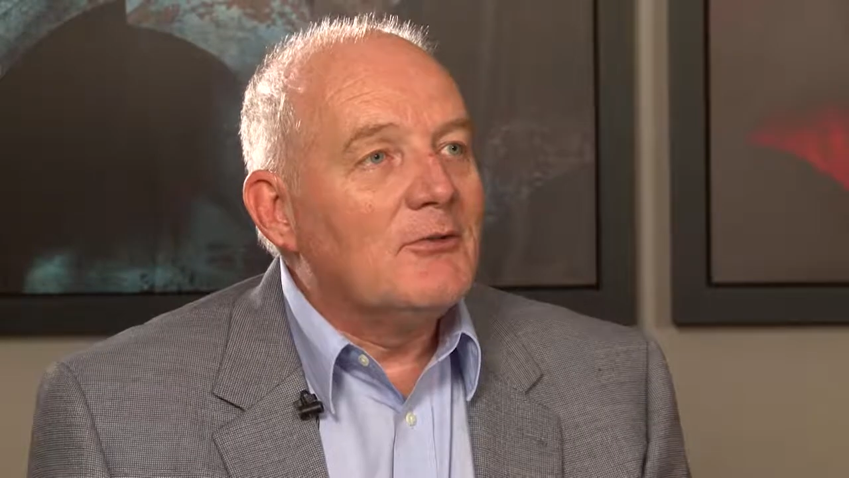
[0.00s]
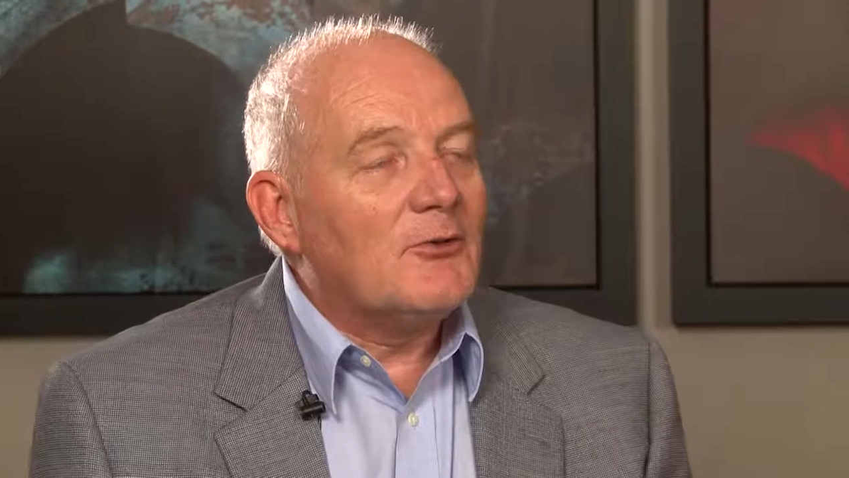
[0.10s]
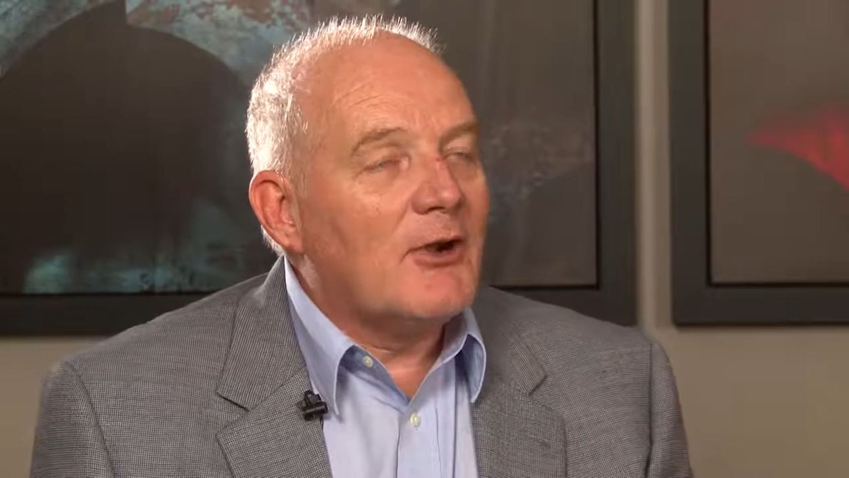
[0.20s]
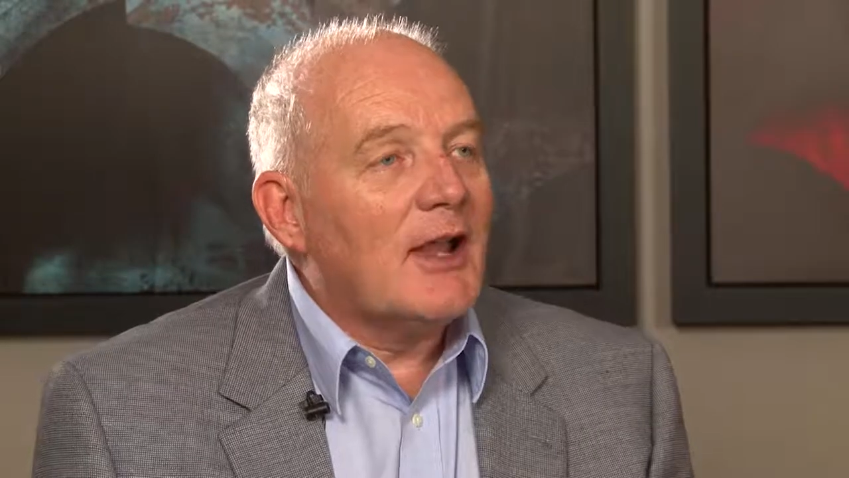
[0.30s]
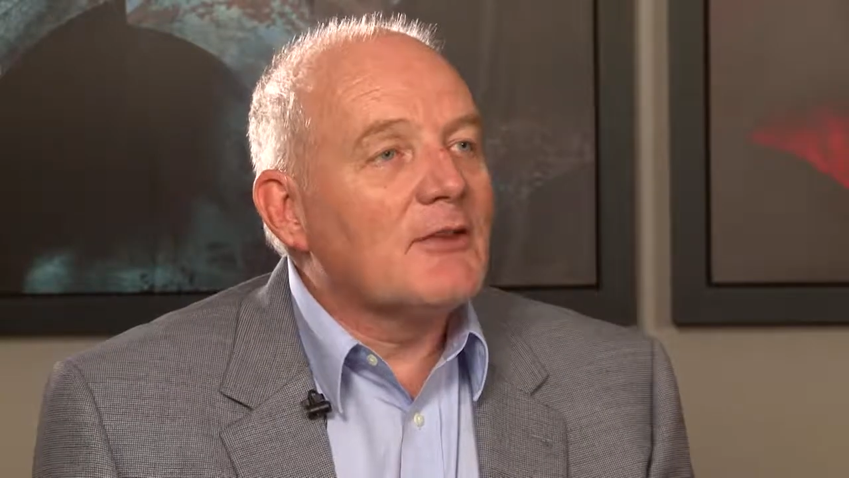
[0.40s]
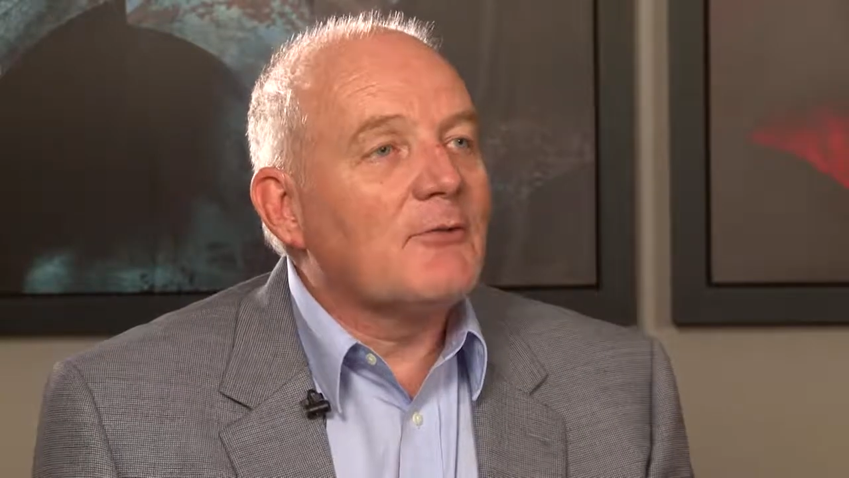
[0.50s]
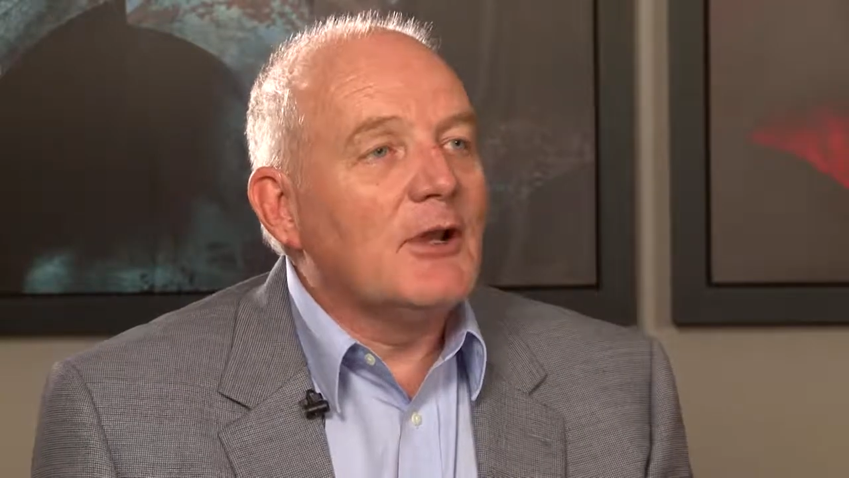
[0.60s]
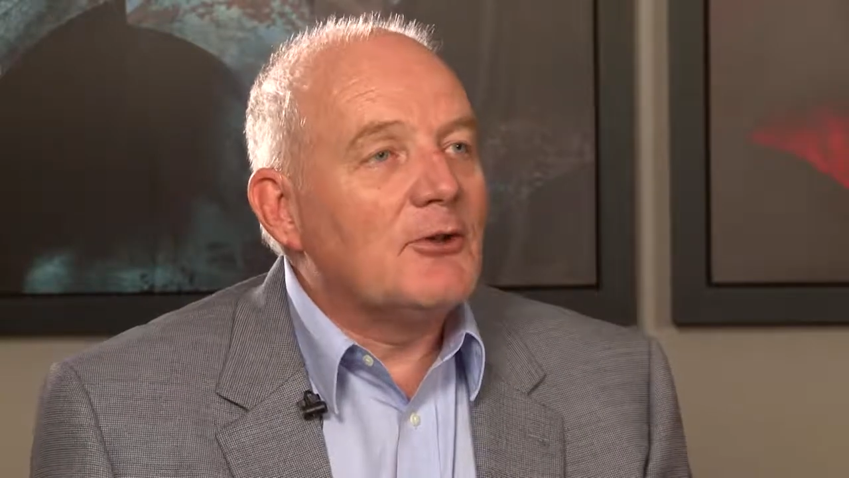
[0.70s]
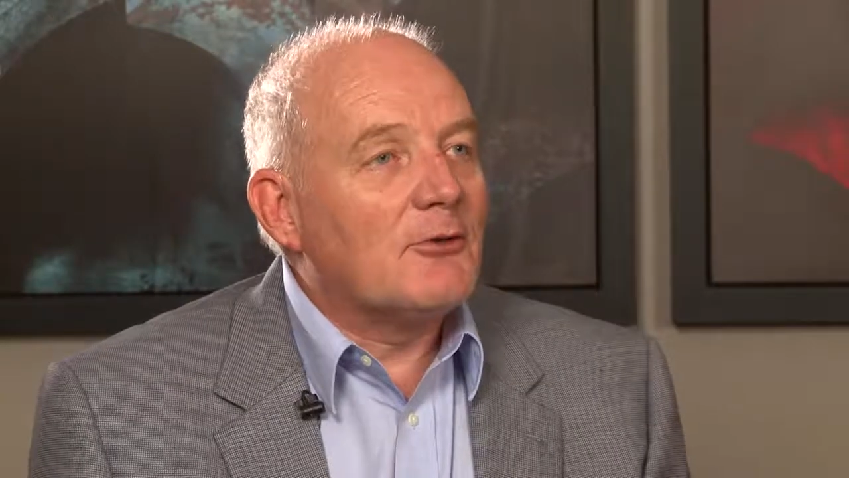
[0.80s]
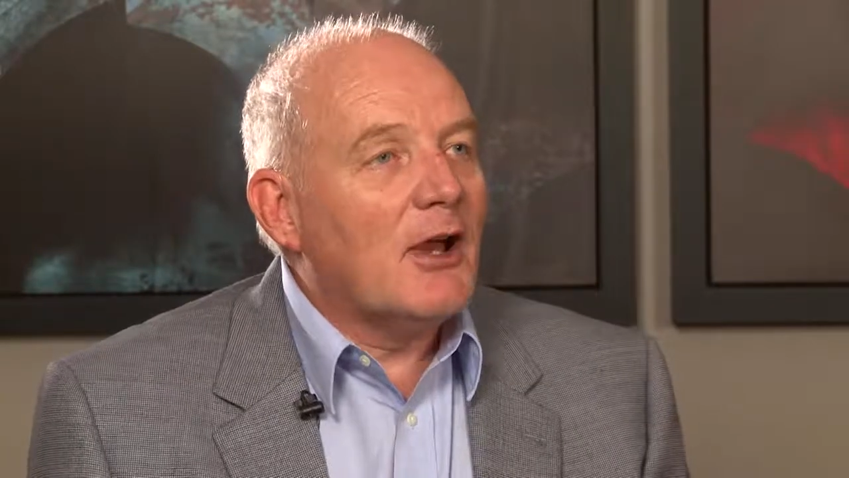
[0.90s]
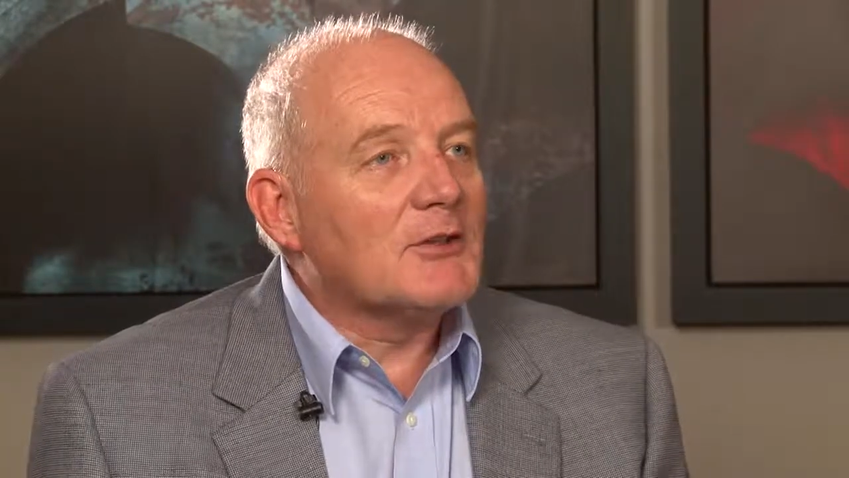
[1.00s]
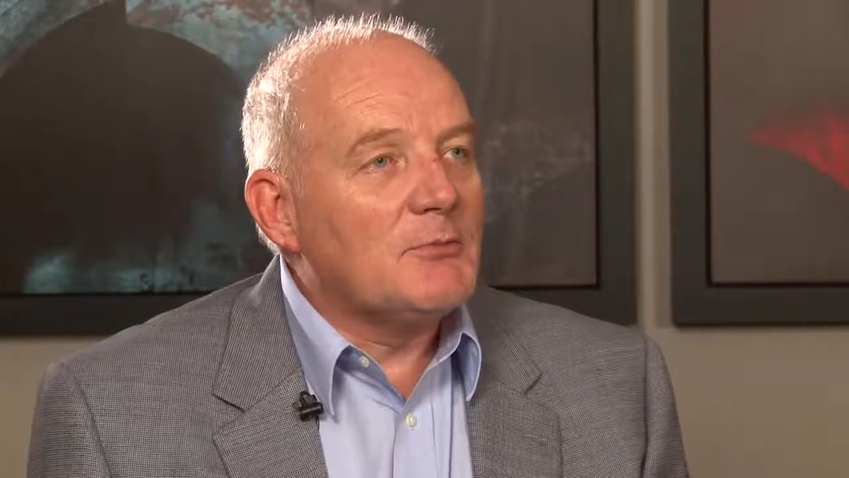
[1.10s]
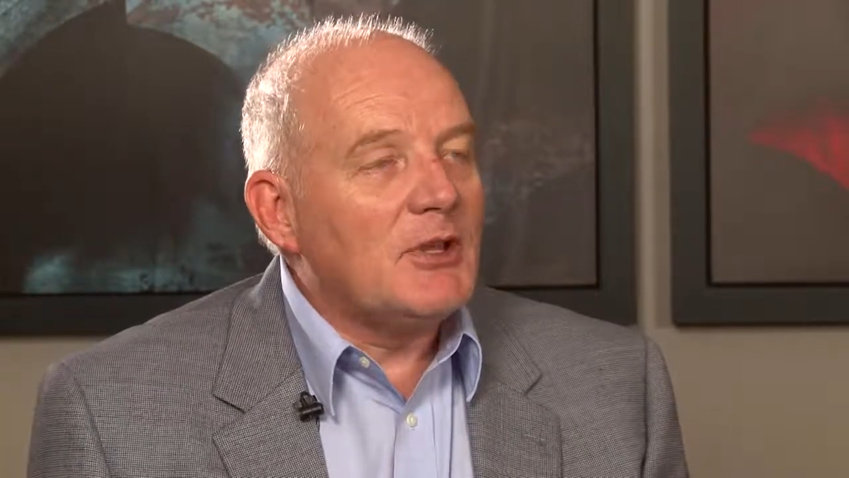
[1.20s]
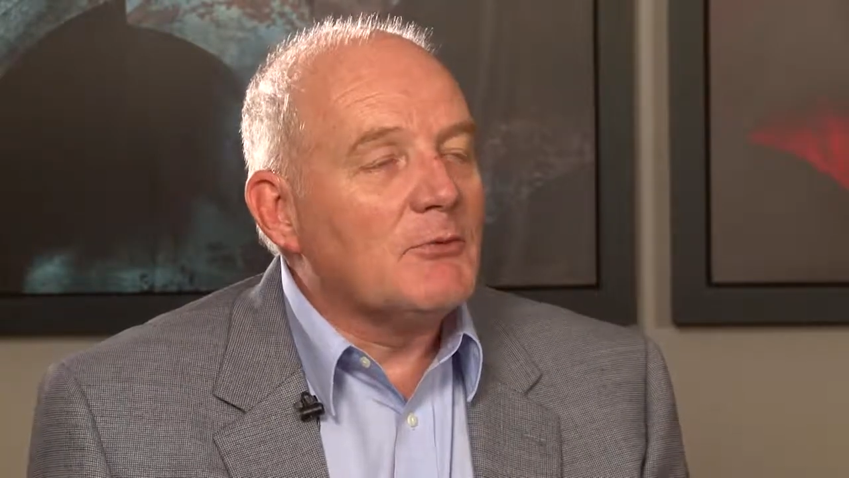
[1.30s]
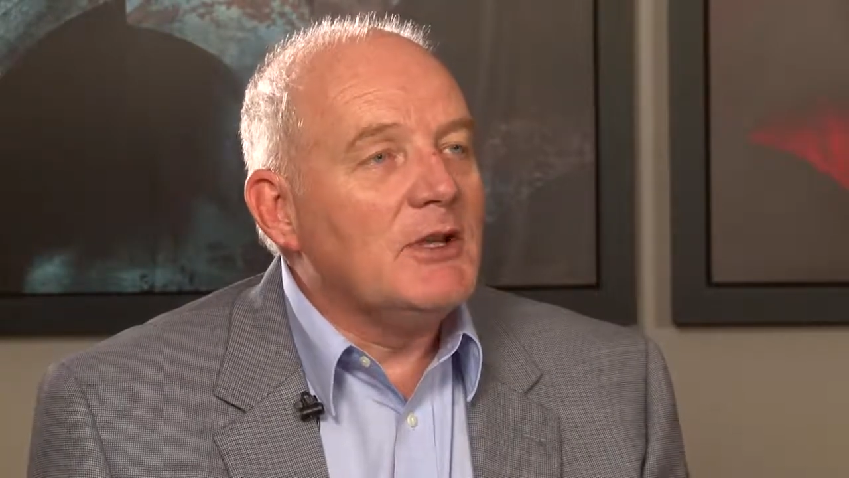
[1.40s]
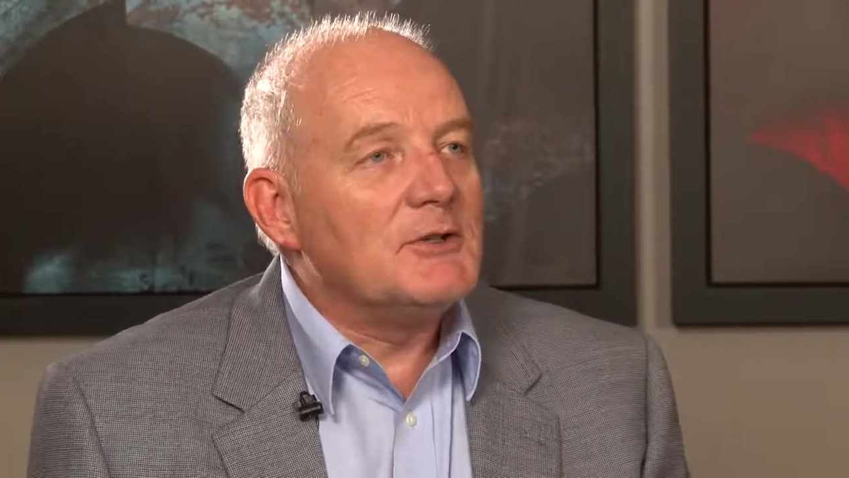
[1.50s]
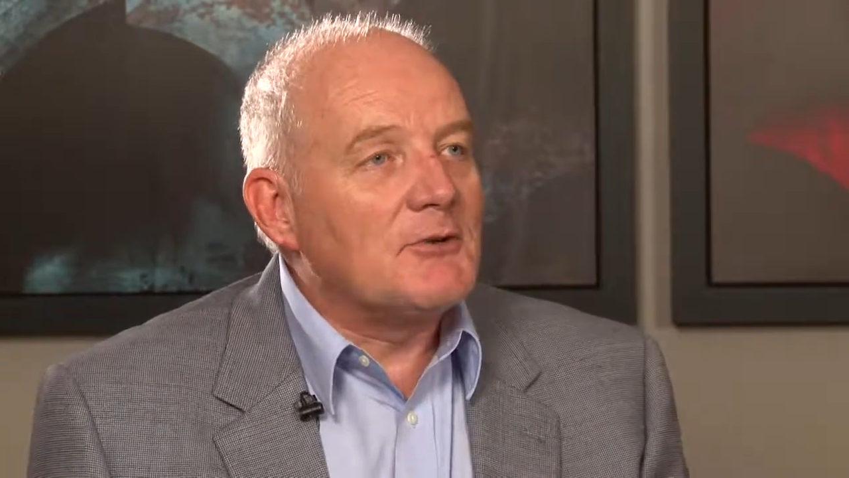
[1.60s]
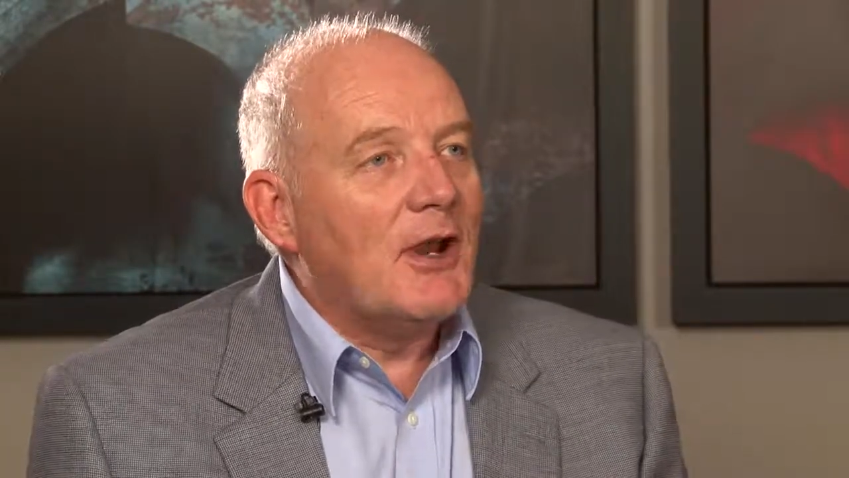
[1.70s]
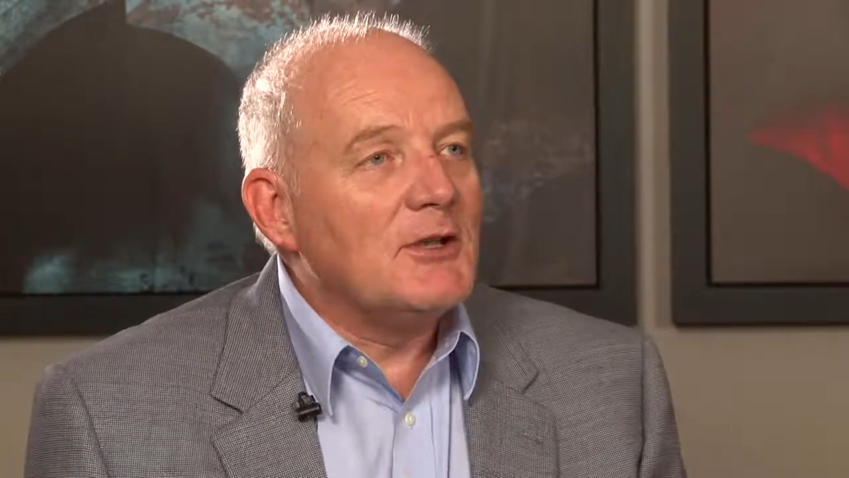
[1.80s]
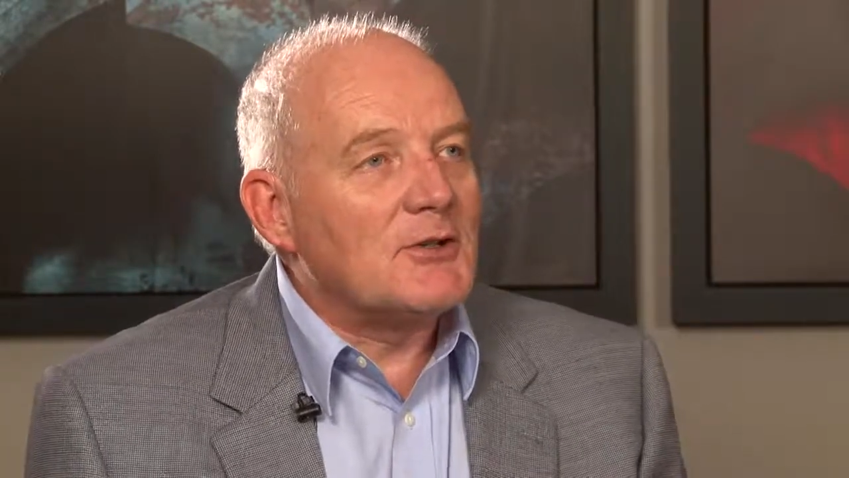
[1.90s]
transferring trust between
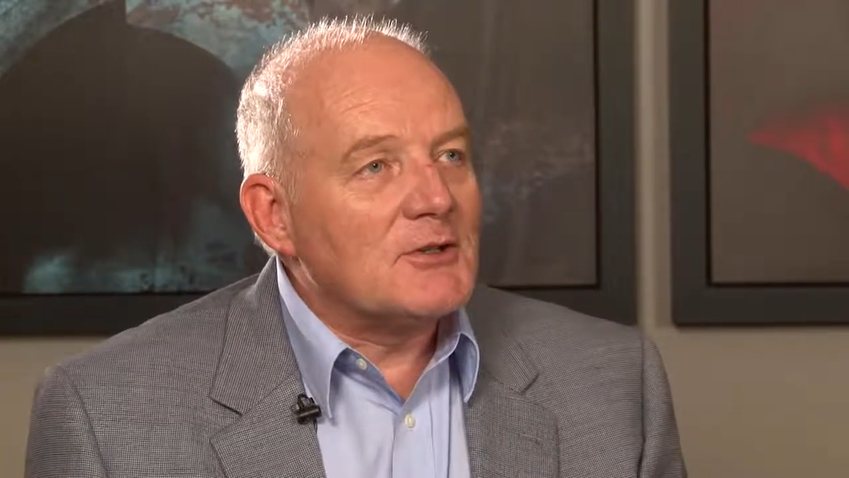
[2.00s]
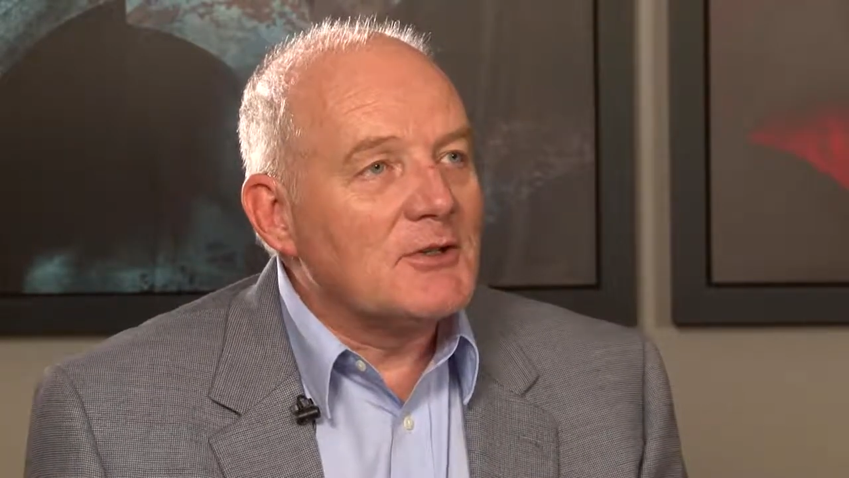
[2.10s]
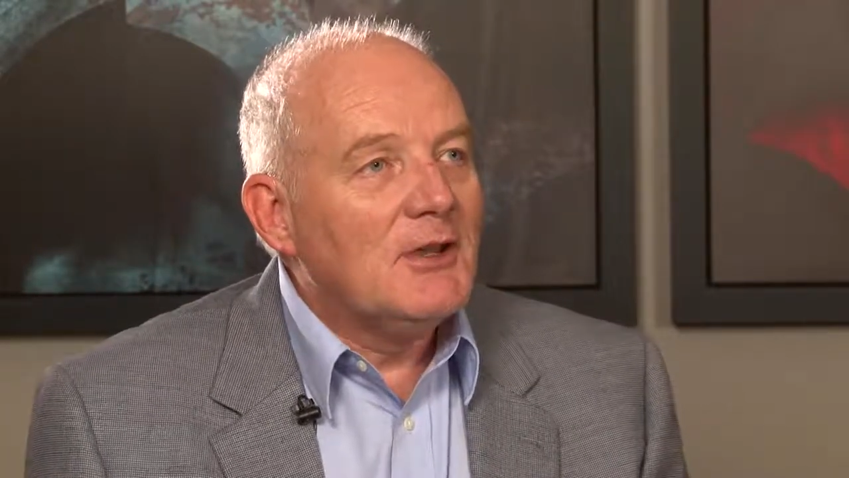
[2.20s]
strangers.